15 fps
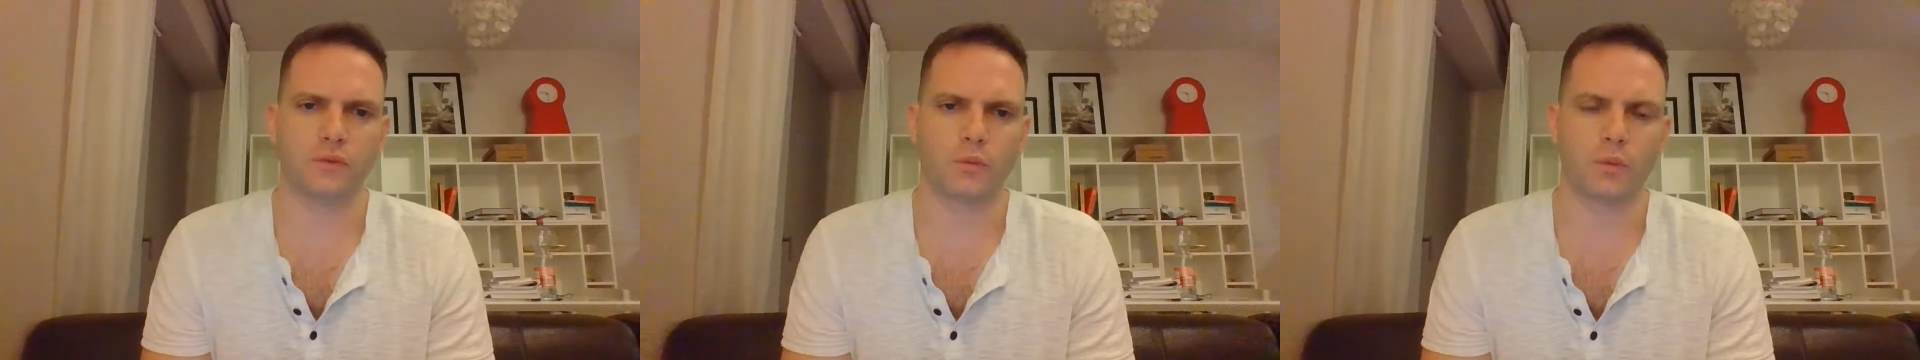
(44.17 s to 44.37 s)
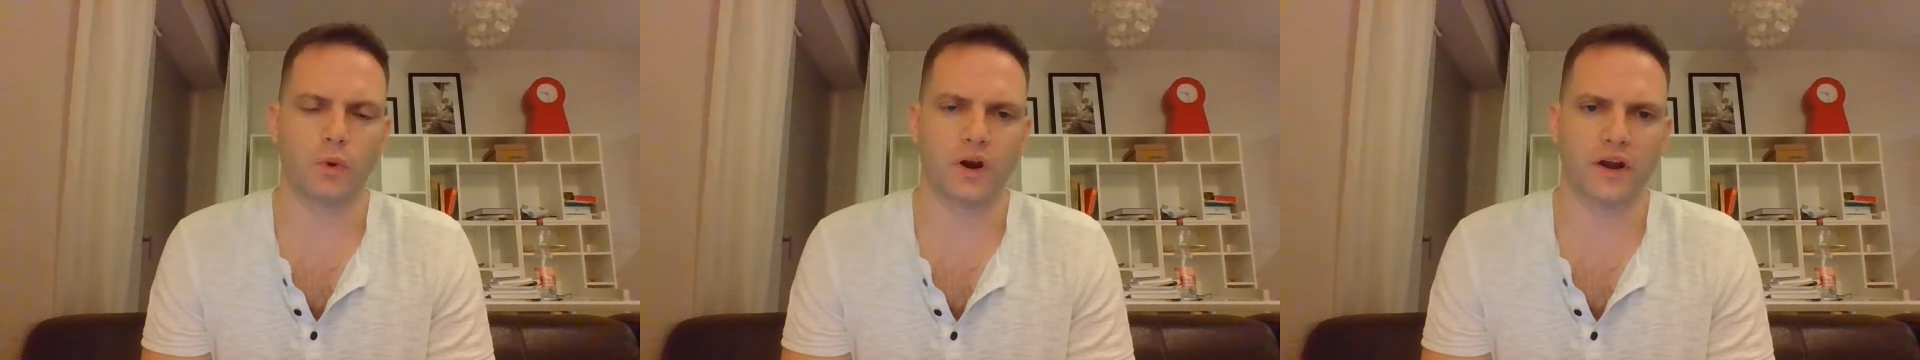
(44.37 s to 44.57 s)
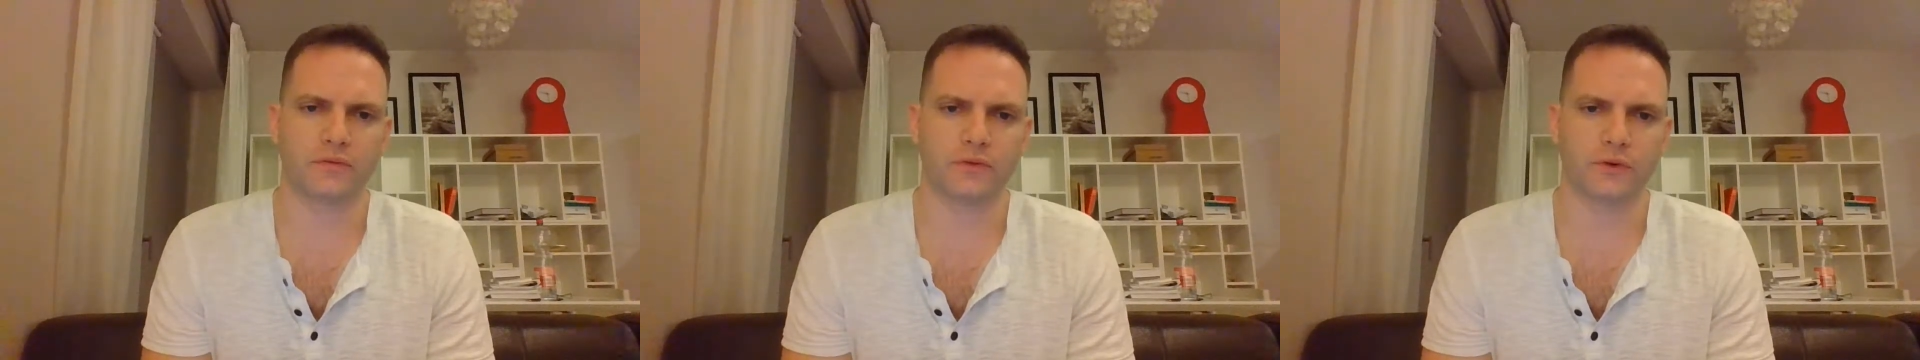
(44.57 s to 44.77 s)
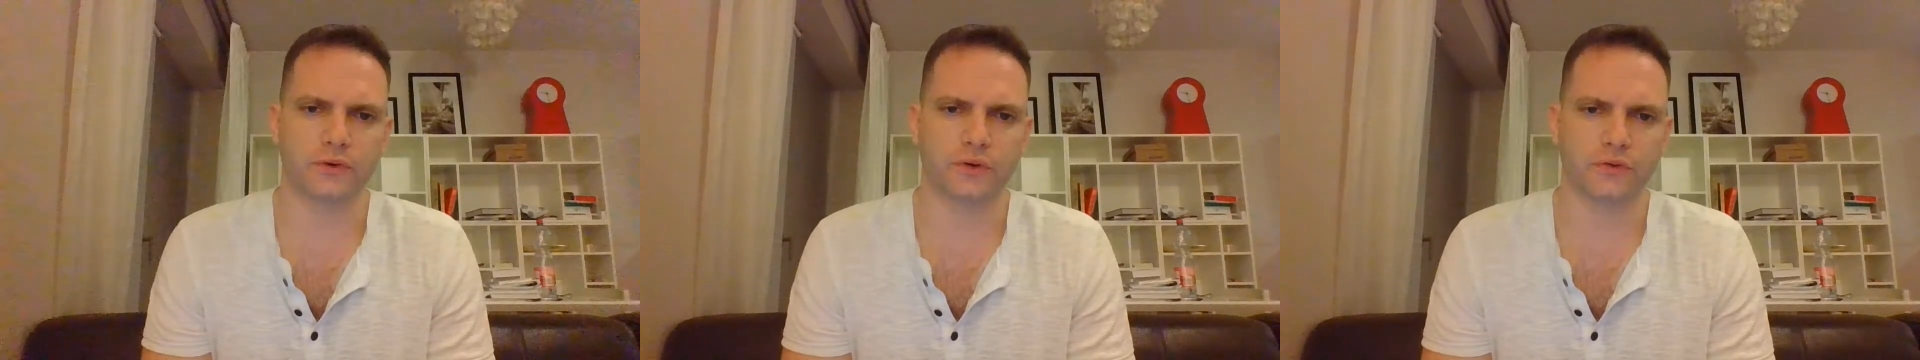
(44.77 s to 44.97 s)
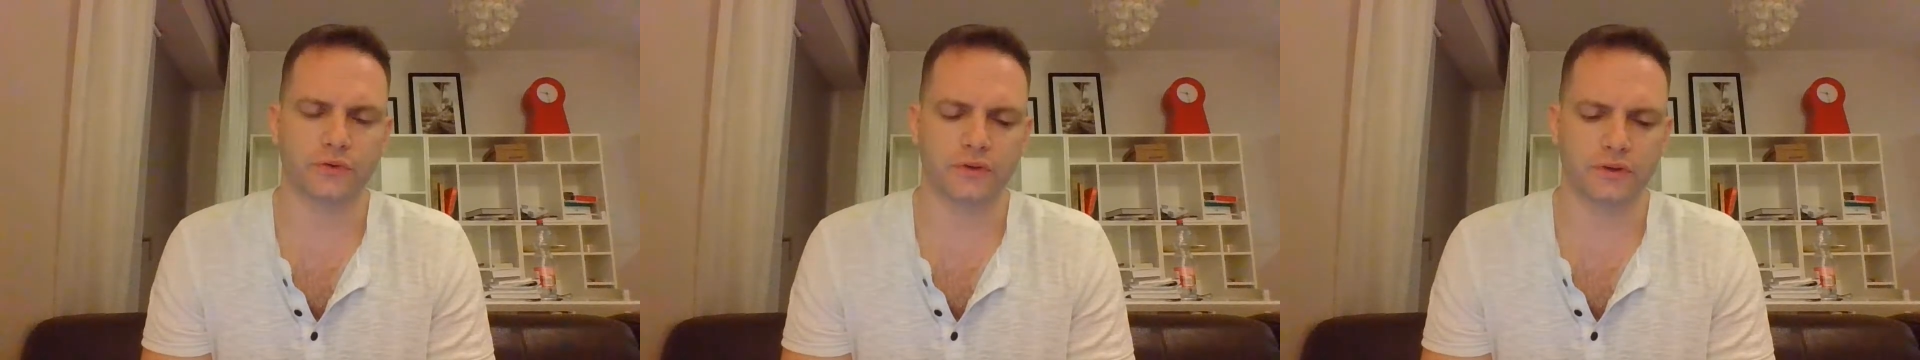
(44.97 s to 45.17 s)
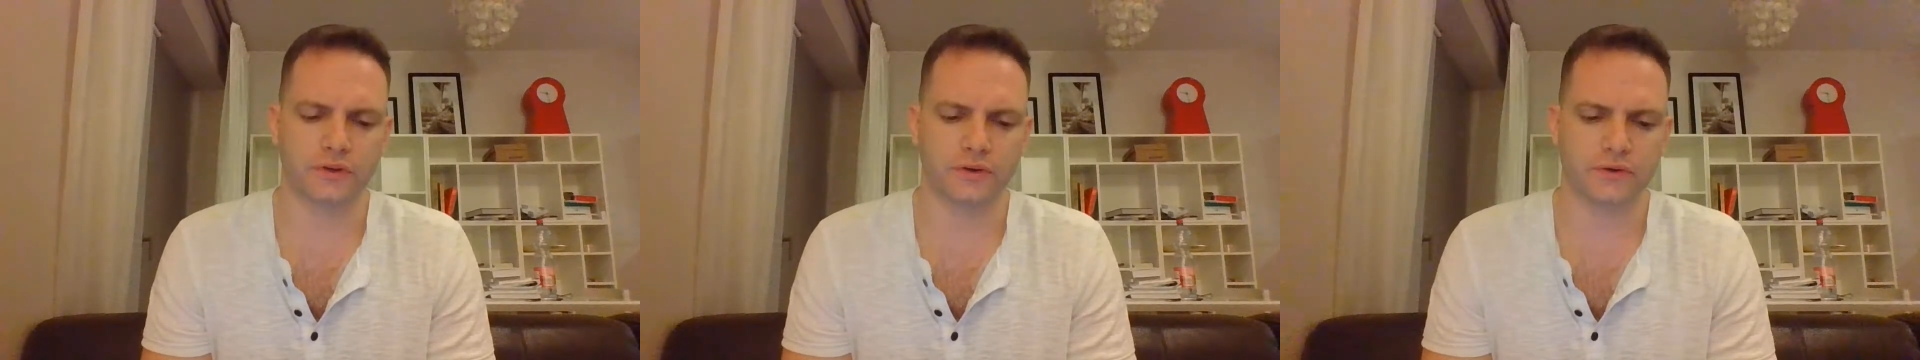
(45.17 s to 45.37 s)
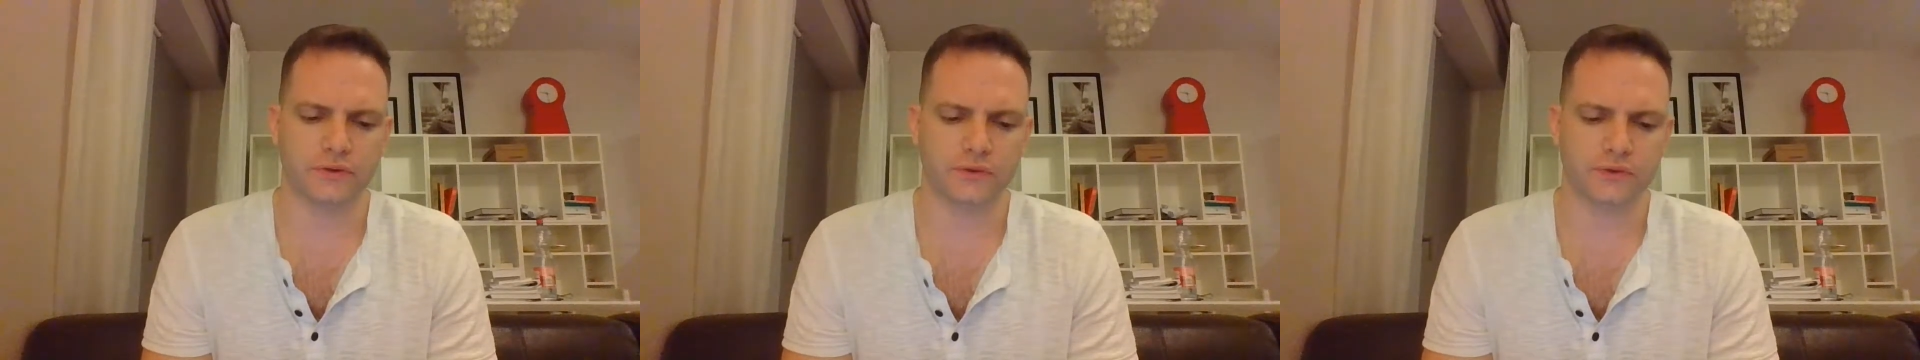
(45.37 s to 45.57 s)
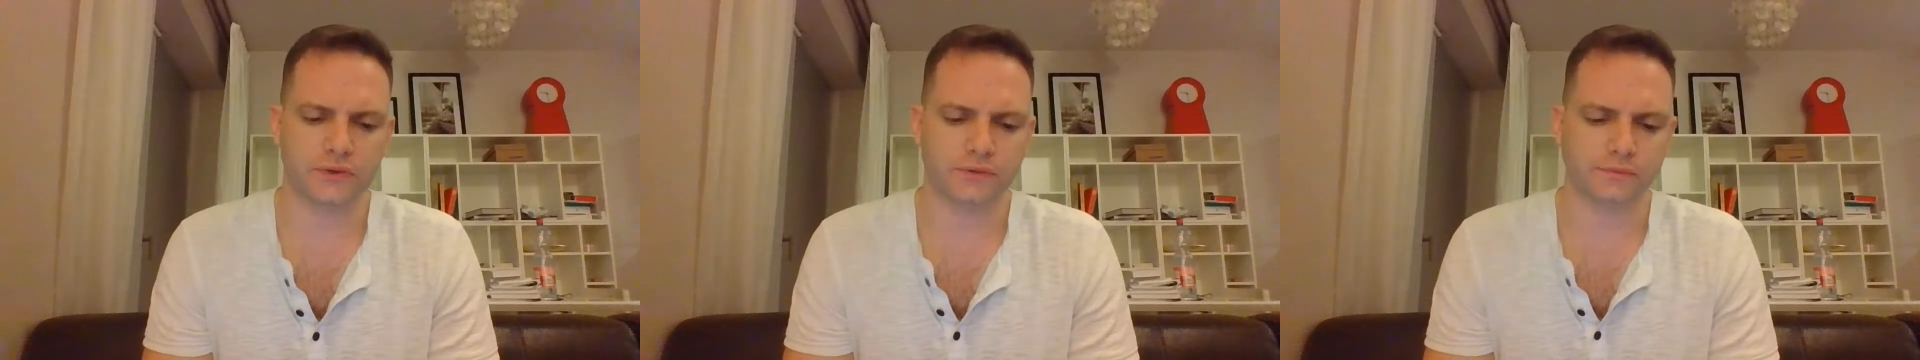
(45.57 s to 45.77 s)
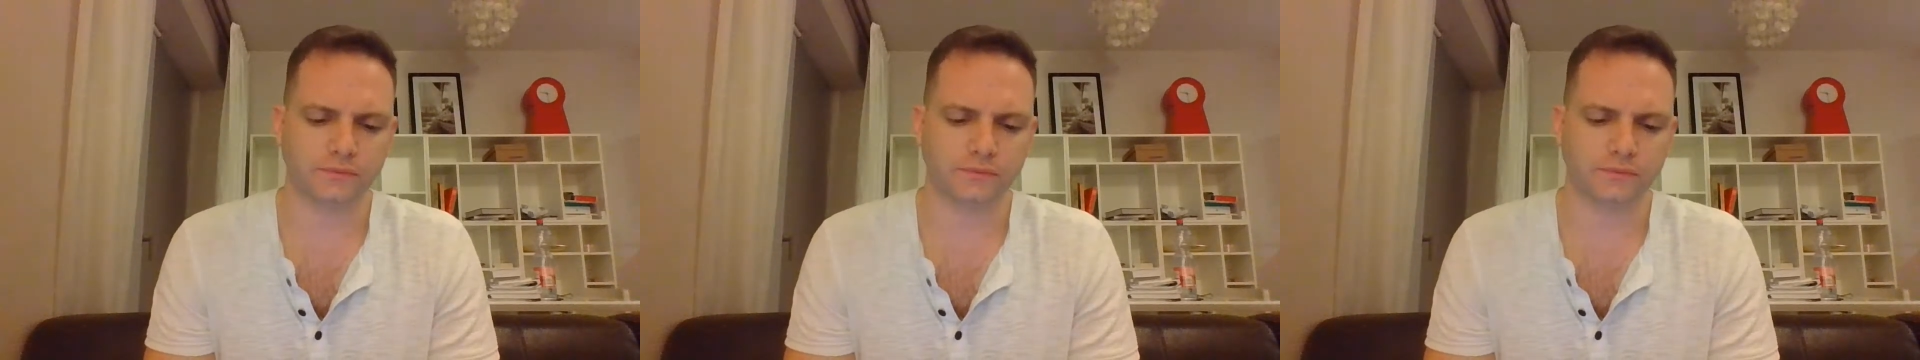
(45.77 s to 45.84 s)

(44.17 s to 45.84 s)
what I've learned over the years.